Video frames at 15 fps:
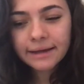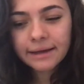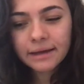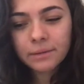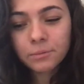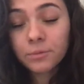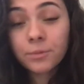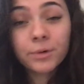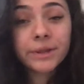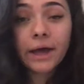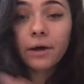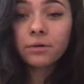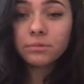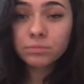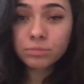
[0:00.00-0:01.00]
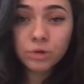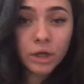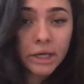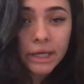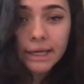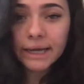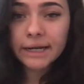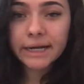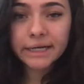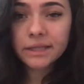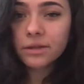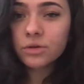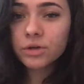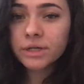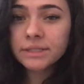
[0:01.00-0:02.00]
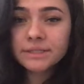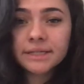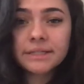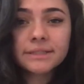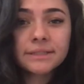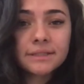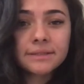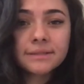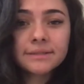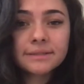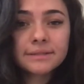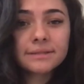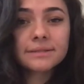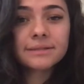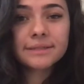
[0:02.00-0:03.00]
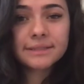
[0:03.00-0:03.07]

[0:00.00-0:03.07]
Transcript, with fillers: um, without looking at any other contestants,